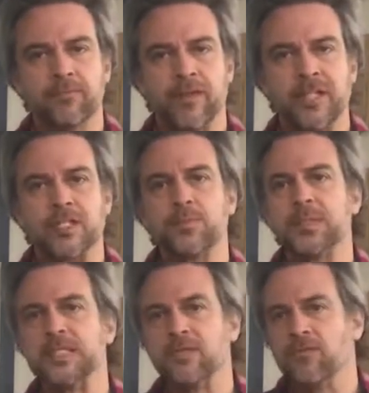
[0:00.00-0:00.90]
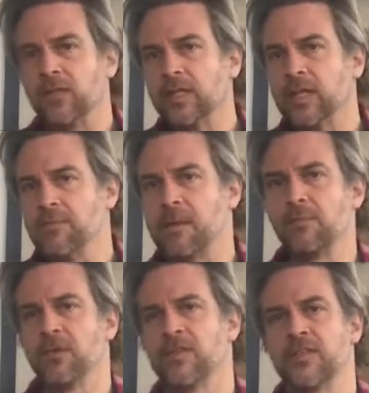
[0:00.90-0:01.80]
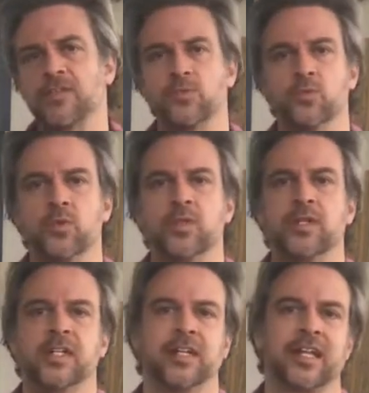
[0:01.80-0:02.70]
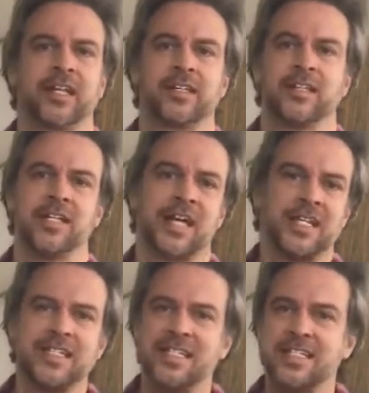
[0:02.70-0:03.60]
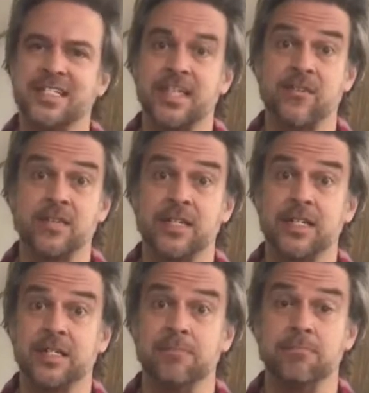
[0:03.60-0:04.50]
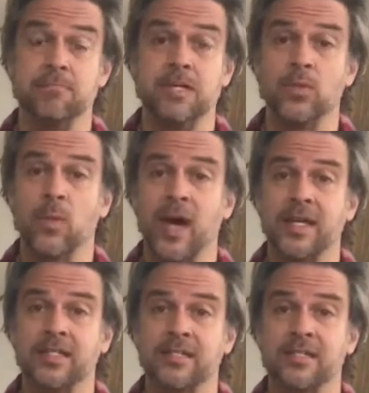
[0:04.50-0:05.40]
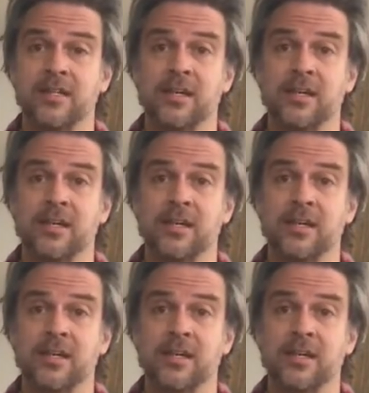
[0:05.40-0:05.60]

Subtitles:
and specifically a memory that's rooted in like the 1970s Midwest,